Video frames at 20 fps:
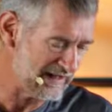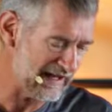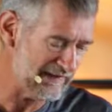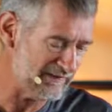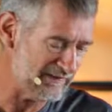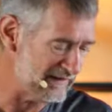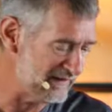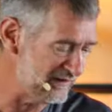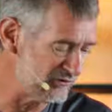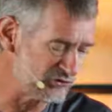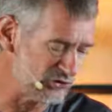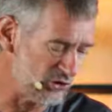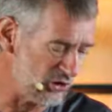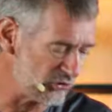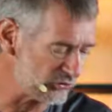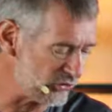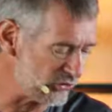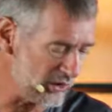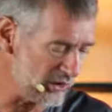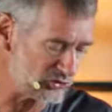and the
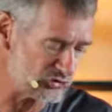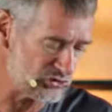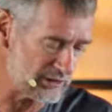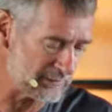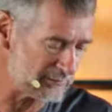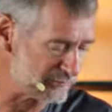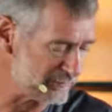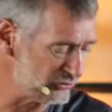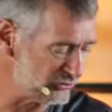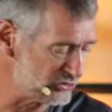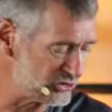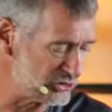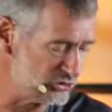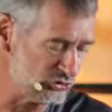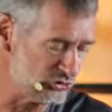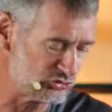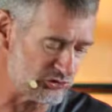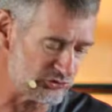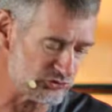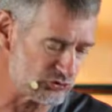insults, hardships,
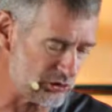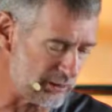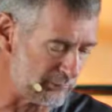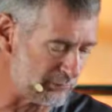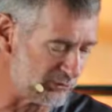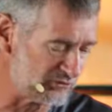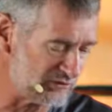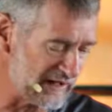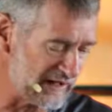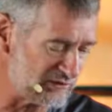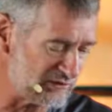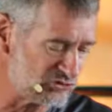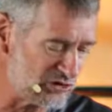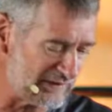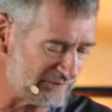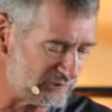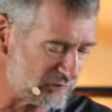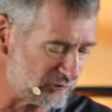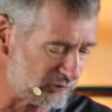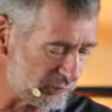persecutions, troubles that I
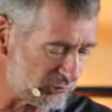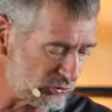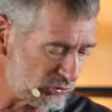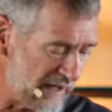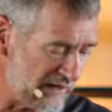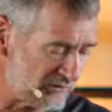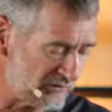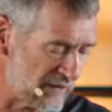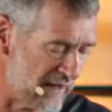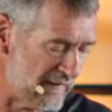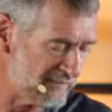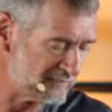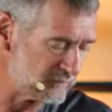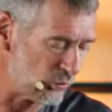suffer from Christ.